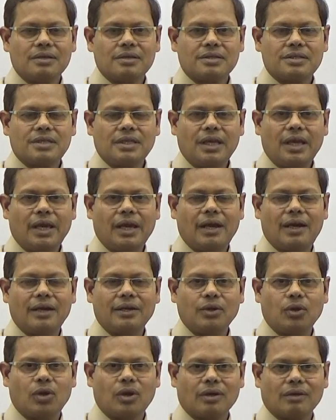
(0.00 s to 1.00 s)
CA and
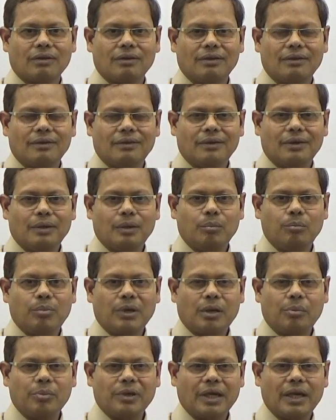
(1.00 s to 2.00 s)
you are
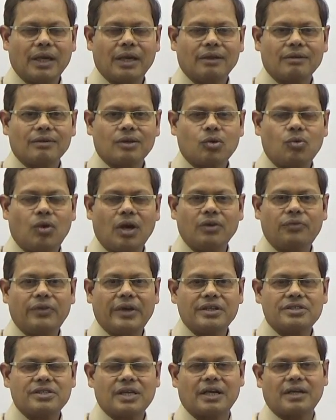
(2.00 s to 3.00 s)
becoming a
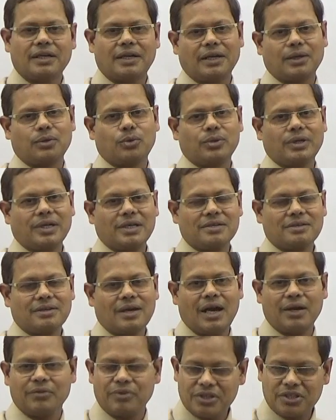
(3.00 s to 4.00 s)
qualified chartered accountant.
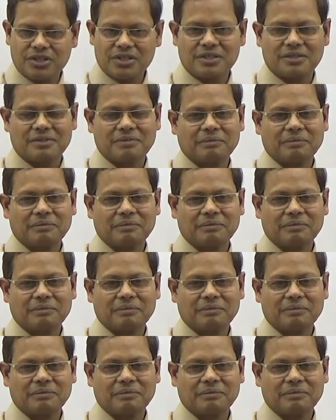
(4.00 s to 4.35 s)
I wish.